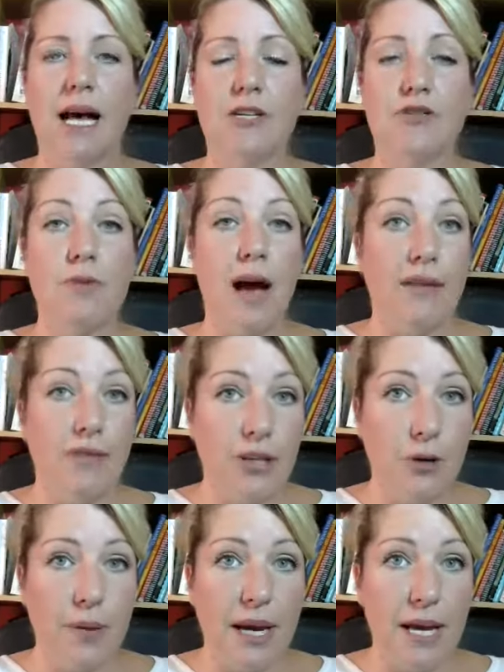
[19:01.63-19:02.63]
Driving
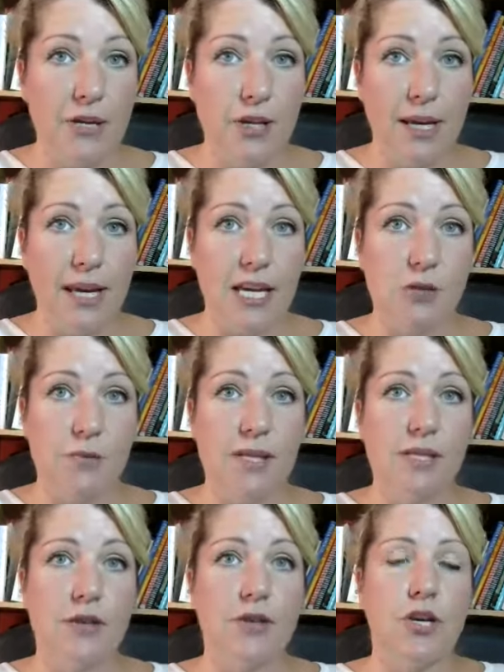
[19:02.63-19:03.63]
your page engagement
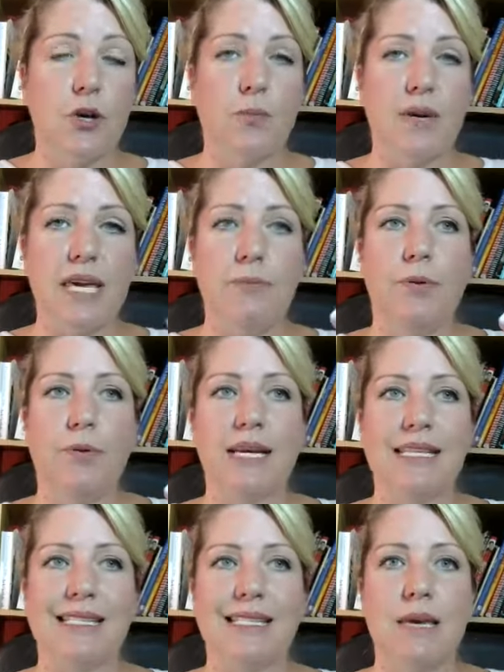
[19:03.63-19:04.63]
so that your people
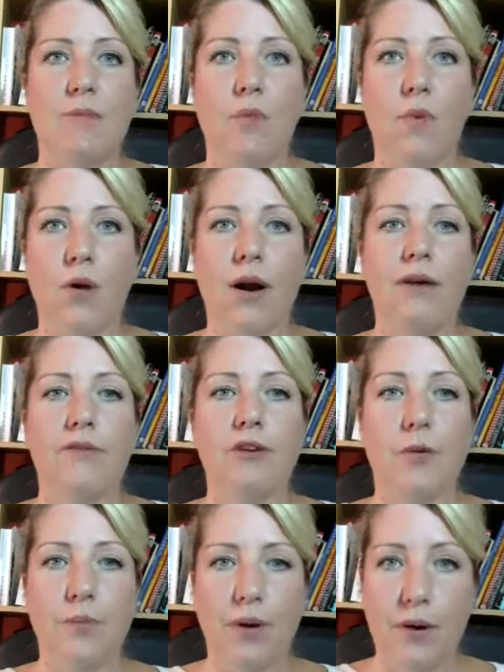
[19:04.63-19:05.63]
can see more of
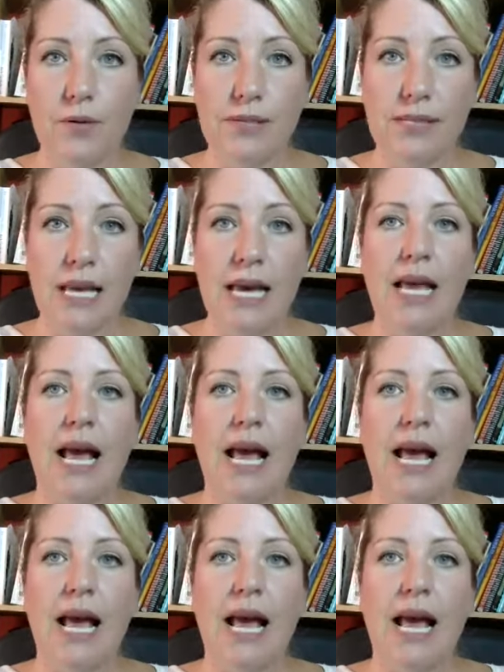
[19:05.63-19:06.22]
your posts.